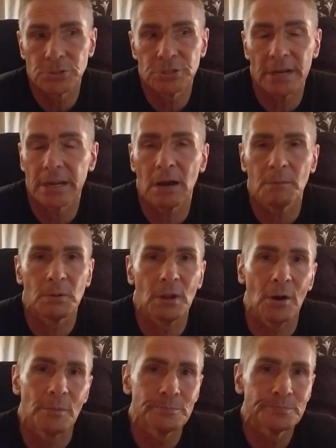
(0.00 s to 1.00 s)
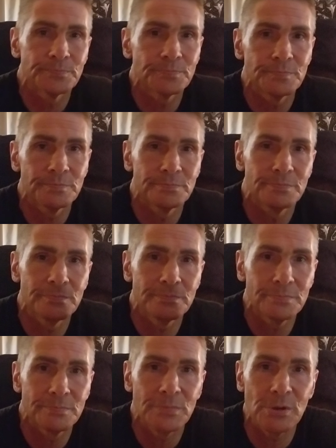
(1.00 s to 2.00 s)
Check it out below.
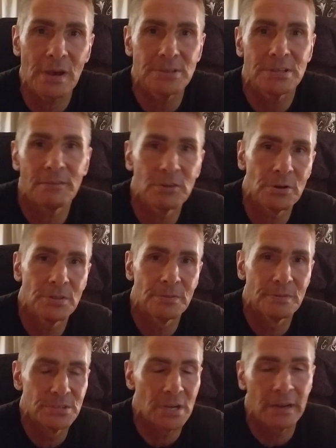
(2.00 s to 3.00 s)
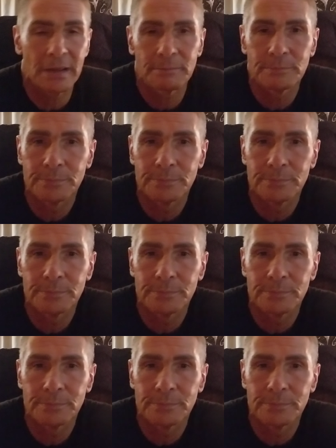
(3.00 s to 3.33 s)
You guys have a good Sunday.